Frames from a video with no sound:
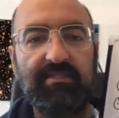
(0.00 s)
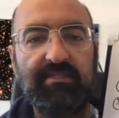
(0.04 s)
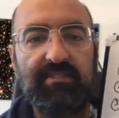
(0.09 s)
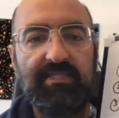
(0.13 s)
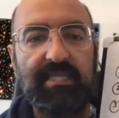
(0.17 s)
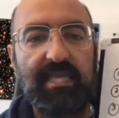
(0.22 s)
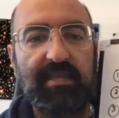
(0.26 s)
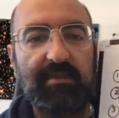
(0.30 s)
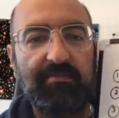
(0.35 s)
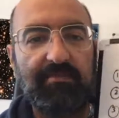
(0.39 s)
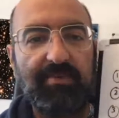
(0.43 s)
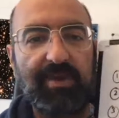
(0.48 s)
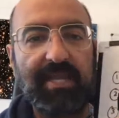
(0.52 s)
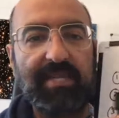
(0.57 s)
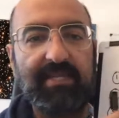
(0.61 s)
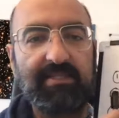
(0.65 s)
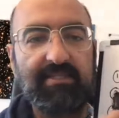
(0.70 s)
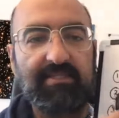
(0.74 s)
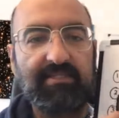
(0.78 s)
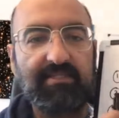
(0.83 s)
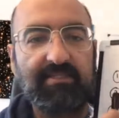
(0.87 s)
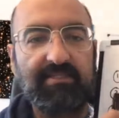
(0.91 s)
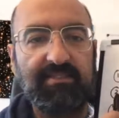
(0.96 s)
to take
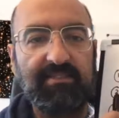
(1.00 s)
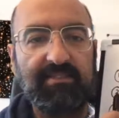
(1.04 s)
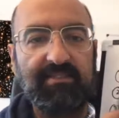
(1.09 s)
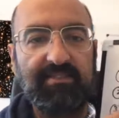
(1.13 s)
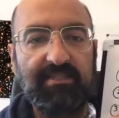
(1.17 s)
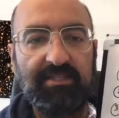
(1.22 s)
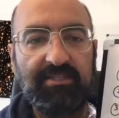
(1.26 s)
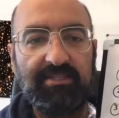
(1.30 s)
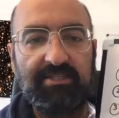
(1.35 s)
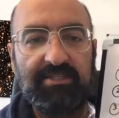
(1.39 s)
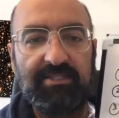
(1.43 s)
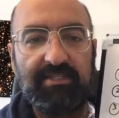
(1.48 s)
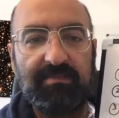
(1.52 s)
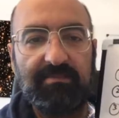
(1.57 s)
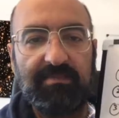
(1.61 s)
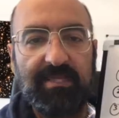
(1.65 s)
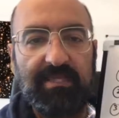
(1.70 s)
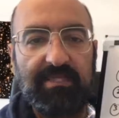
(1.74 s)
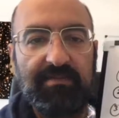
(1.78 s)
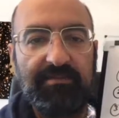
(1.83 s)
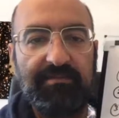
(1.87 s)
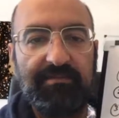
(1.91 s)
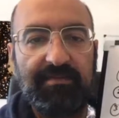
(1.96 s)
breaks, to do
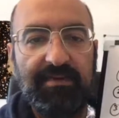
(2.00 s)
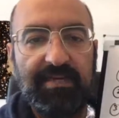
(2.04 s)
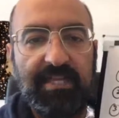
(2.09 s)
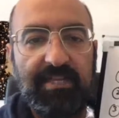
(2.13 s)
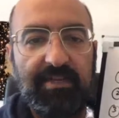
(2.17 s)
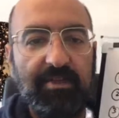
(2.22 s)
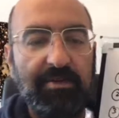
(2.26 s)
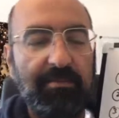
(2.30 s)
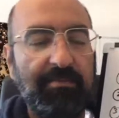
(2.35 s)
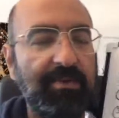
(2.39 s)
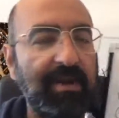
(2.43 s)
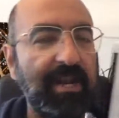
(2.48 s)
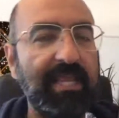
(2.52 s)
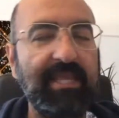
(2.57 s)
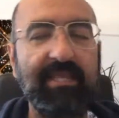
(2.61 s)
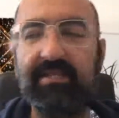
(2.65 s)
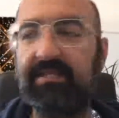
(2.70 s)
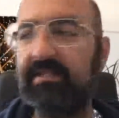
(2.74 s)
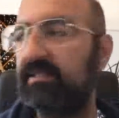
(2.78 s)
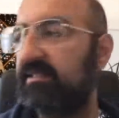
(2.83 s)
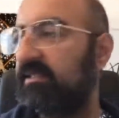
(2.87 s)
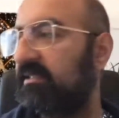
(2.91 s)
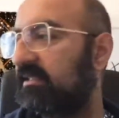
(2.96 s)
something different in your
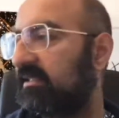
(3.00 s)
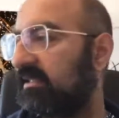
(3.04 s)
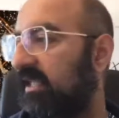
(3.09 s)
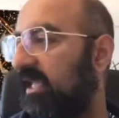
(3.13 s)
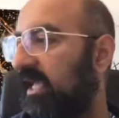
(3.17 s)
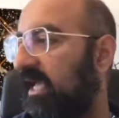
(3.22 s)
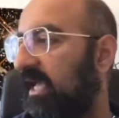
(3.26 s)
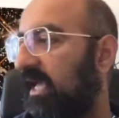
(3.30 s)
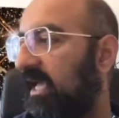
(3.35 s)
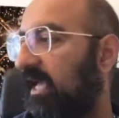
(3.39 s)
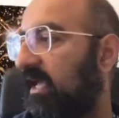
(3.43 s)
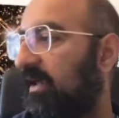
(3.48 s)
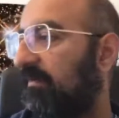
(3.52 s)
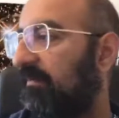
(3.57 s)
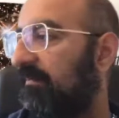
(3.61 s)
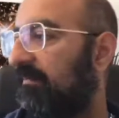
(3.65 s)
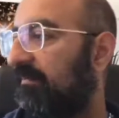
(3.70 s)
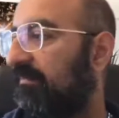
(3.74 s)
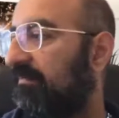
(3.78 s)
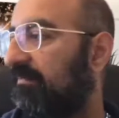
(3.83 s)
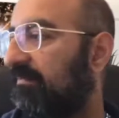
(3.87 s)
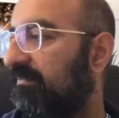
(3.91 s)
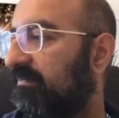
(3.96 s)
breaks. If
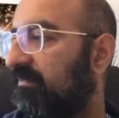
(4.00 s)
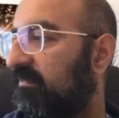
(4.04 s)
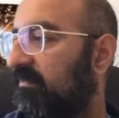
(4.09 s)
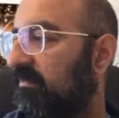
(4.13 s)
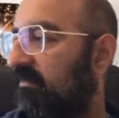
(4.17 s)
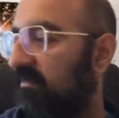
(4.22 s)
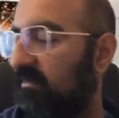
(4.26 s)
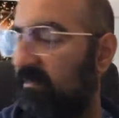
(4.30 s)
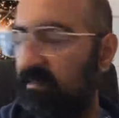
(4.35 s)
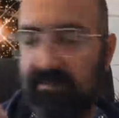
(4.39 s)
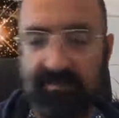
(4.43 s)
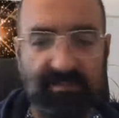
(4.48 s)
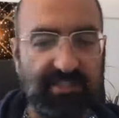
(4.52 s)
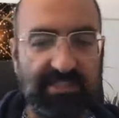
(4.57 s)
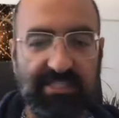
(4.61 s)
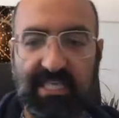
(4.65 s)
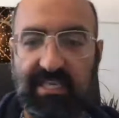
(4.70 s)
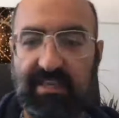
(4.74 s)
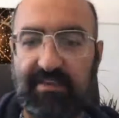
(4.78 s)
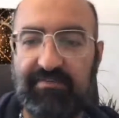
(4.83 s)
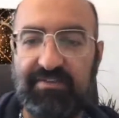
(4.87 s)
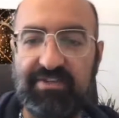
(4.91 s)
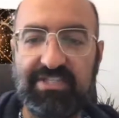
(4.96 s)

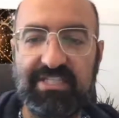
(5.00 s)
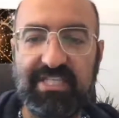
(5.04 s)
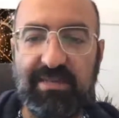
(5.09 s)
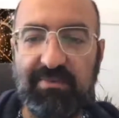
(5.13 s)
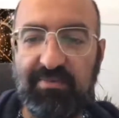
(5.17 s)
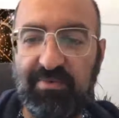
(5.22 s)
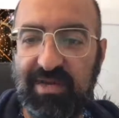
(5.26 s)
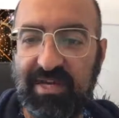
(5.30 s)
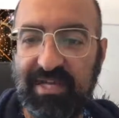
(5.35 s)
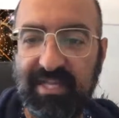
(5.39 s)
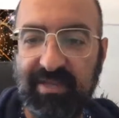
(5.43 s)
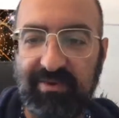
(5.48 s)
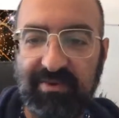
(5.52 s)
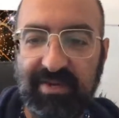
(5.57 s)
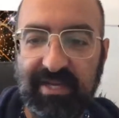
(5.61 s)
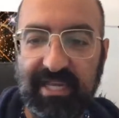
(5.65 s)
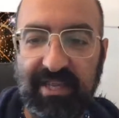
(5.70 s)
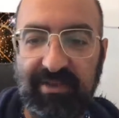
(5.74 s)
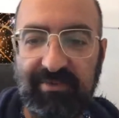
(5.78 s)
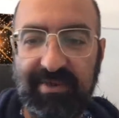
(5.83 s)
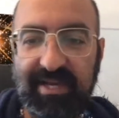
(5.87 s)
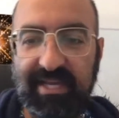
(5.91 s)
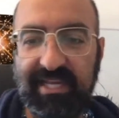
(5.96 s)
you just keep working,
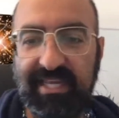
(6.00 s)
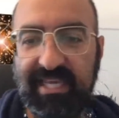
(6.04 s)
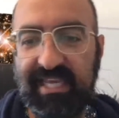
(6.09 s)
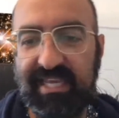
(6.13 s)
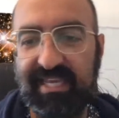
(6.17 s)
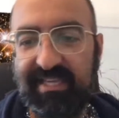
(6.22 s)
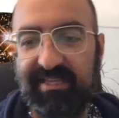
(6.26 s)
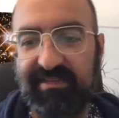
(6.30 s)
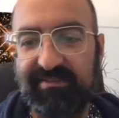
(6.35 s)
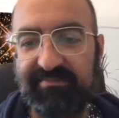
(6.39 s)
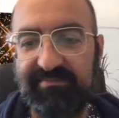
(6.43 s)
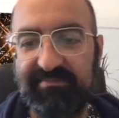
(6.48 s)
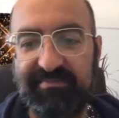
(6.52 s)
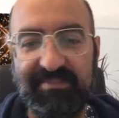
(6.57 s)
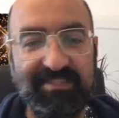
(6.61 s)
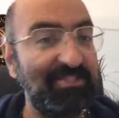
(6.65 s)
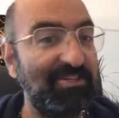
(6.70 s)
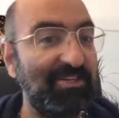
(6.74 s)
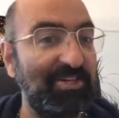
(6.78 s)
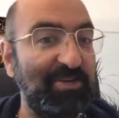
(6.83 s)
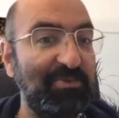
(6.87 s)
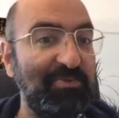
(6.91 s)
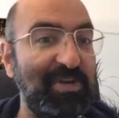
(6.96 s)

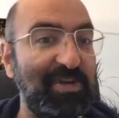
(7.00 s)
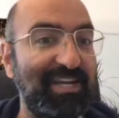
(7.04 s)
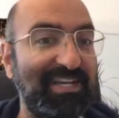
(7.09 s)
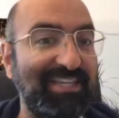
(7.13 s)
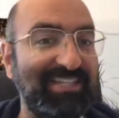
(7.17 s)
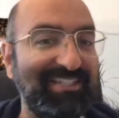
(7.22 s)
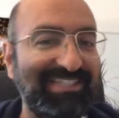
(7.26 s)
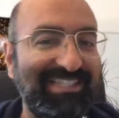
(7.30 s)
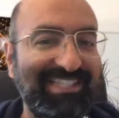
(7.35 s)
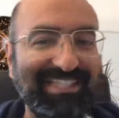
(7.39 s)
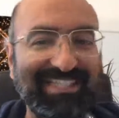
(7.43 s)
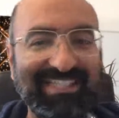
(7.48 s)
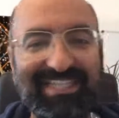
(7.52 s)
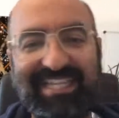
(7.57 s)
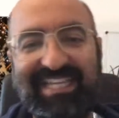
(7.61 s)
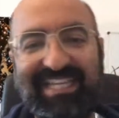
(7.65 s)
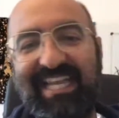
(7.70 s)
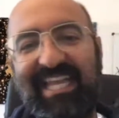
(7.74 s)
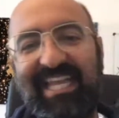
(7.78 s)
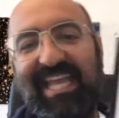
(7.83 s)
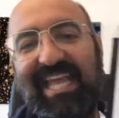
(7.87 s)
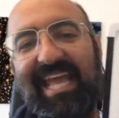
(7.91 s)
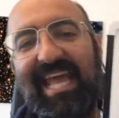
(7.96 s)
it's not going to work.
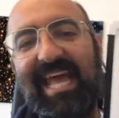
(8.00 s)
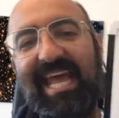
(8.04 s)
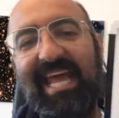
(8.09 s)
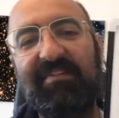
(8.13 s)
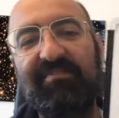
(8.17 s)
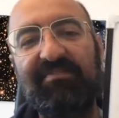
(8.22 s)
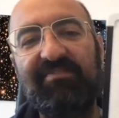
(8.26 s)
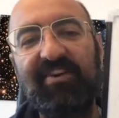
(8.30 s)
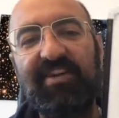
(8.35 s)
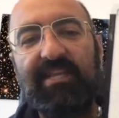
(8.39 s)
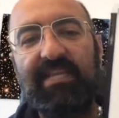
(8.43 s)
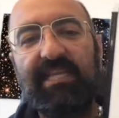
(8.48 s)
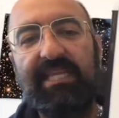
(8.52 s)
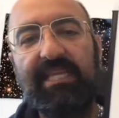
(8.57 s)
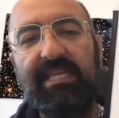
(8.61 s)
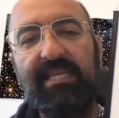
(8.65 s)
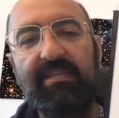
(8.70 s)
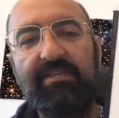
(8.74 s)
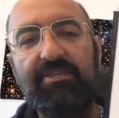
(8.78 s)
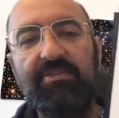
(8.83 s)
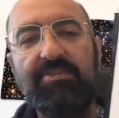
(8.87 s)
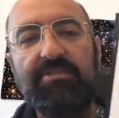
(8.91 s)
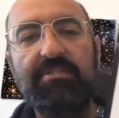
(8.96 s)
And
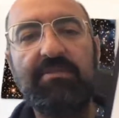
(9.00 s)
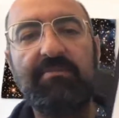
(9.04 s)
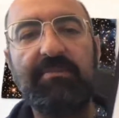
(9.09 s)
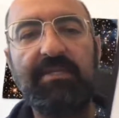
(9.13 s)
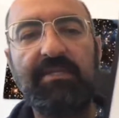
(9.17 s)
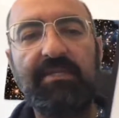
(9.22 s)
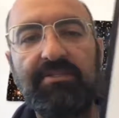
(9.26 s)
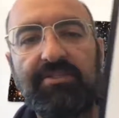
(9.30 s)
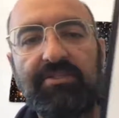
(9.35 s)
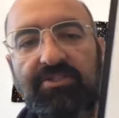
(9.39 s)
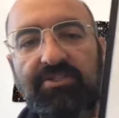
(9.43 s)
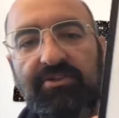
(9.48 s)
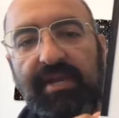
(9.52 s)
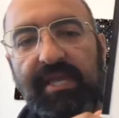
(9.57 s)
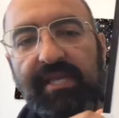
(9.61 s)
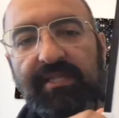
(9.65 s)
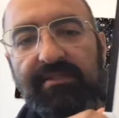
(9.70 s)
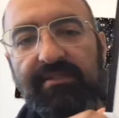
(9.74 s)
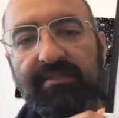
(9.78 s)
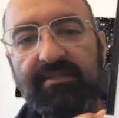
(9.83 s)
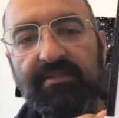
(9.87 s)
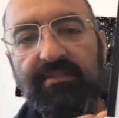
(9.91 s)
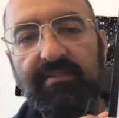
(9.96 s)
finally, use some
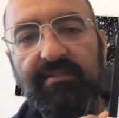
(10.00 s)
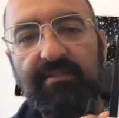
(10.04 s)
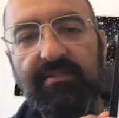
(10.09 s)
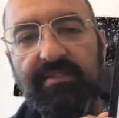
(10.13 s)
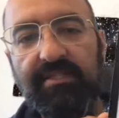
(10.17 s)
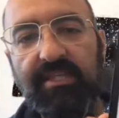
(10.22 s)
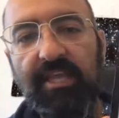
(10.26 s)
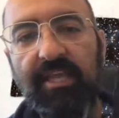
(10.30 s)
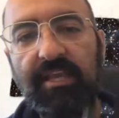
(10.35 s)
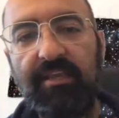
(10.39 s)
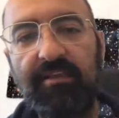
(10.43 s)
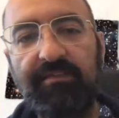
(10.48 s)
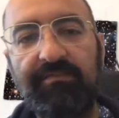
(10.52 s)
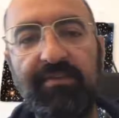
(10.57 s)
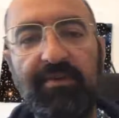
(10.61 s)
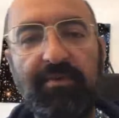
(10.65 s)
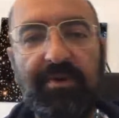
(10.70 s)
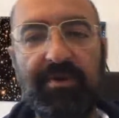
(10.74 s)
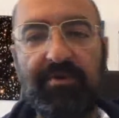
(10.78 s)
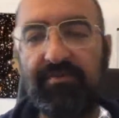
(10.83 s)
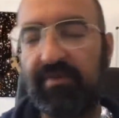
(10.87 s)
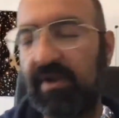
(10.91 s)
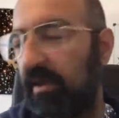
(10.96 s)
constraints. So if you
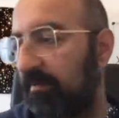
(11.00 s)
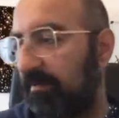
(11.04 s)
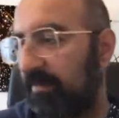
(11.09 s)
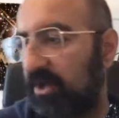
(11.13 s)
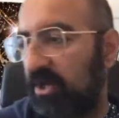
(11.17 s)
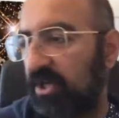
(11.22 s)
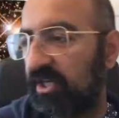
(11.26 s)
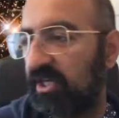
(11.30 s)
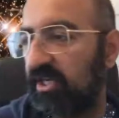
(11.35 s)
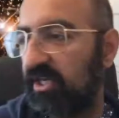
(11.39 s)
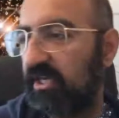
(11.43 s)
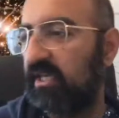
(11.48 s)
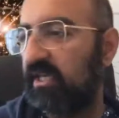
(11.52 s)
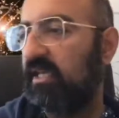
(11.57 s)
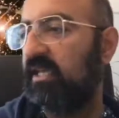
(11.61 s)
want to write a book,